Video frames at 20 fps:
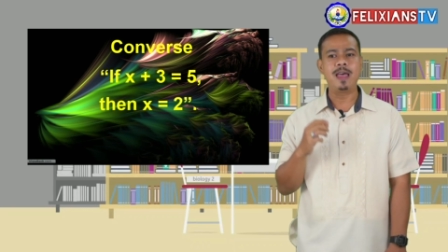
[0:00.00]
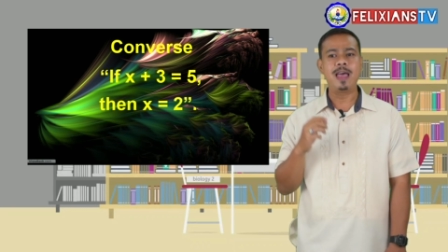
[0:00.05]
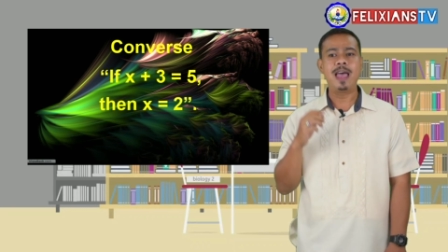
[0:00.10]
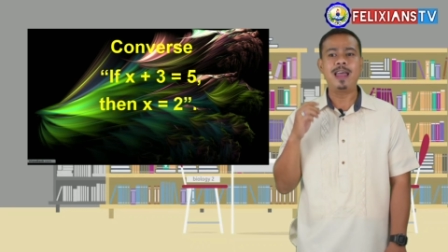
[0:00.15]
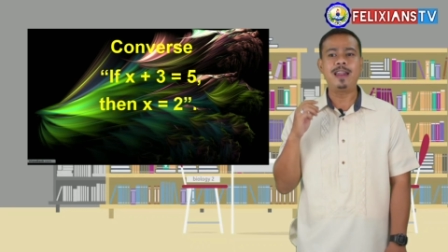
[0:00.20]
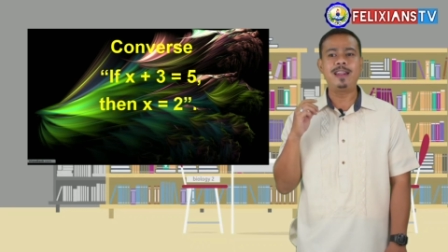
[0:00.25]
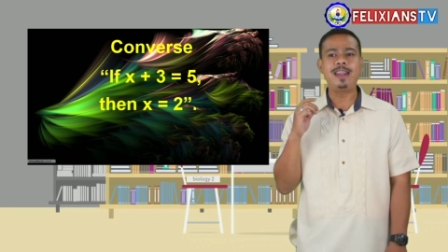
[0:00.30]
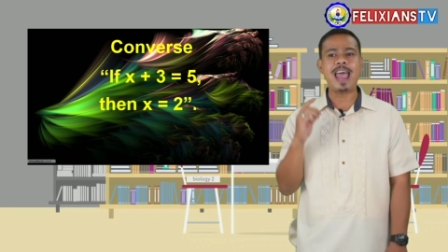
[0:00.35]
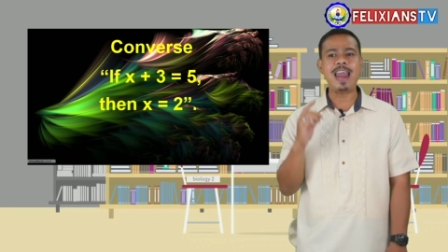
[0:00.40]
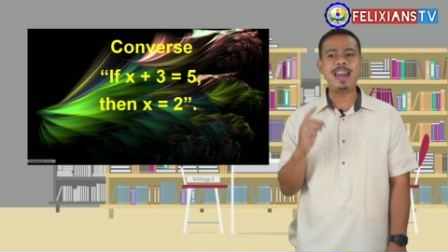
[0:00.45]

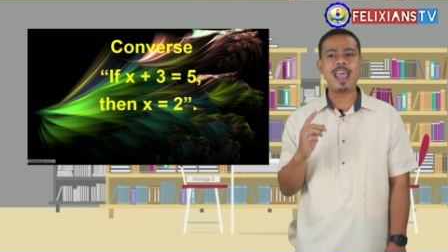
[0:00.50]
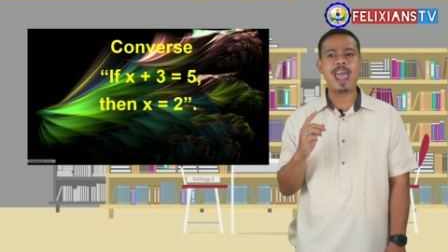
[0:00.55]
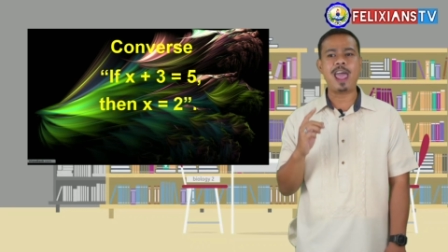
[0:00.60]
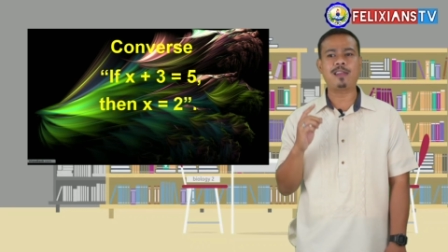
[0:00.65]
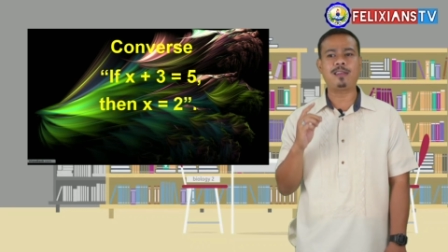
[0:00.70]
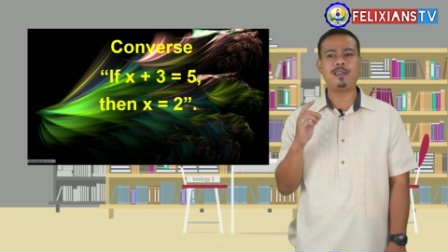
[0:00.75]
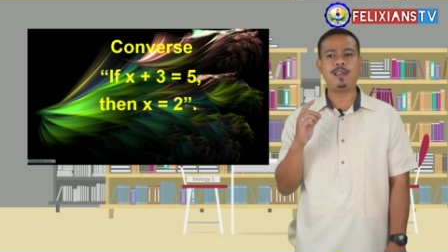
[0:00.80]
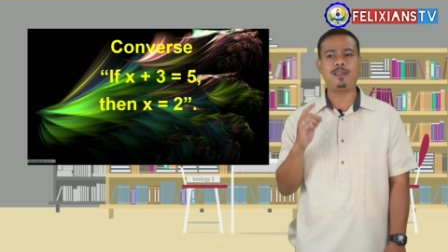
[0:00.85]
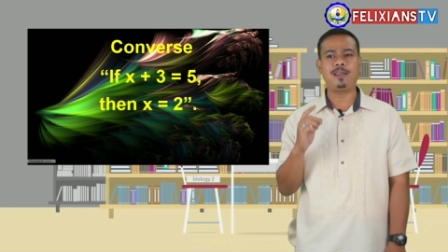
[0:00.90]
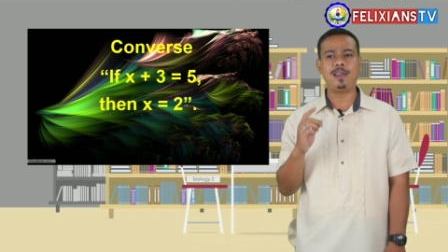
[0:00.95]
then
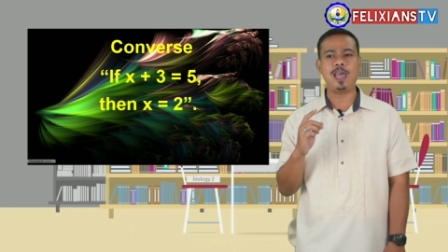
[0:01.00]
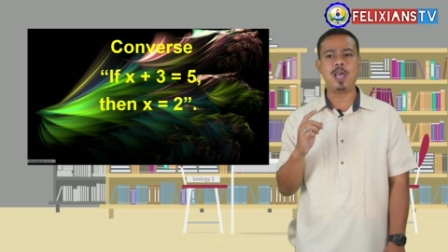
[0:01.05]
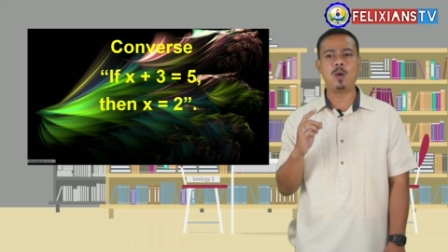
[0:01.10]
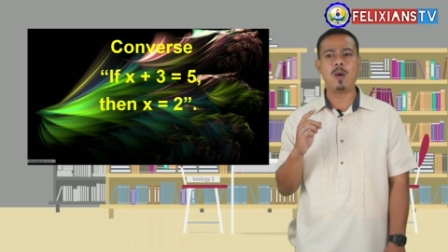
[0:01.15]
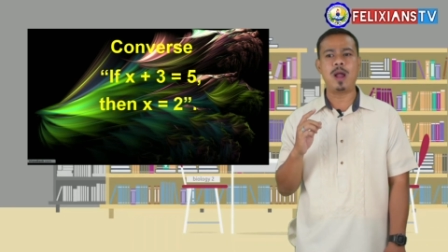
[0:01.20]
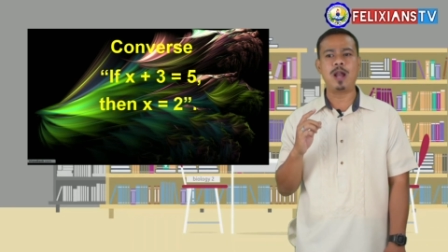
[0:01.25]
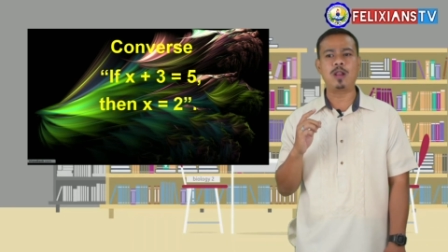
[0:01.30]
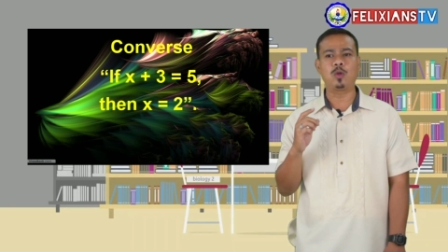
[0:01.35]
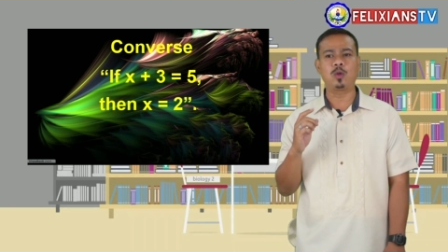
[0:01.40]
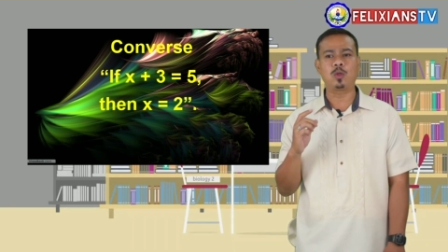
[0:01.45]
x is
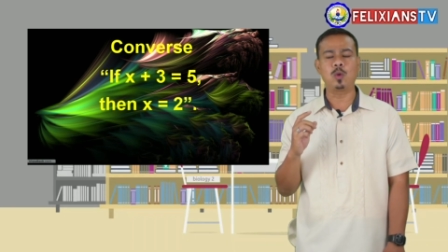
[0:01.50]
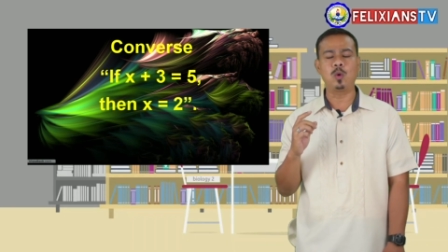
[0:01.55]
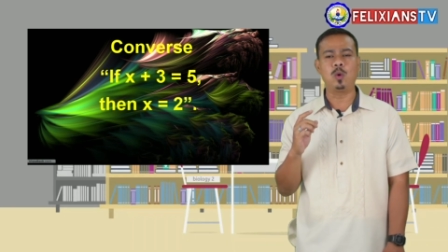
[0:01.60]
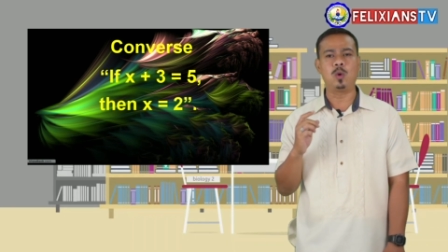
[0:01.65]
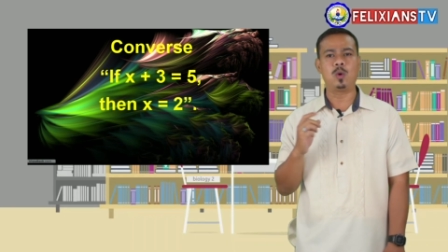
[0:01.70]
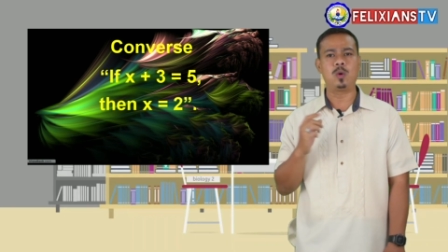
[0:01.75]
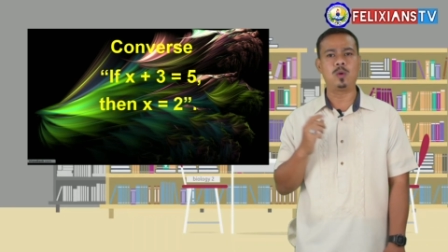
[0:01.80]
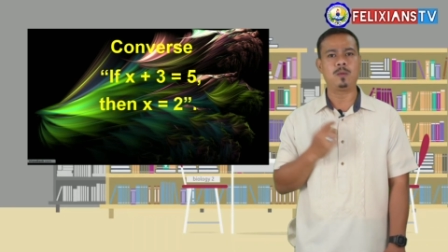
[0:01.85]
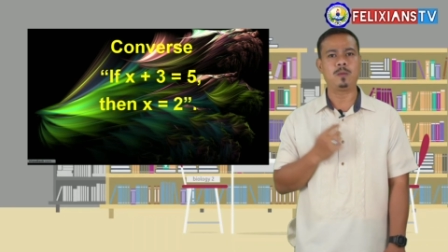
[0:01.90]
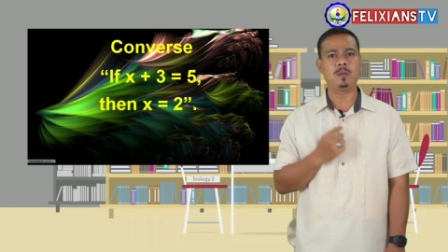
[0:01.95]
equal to 2.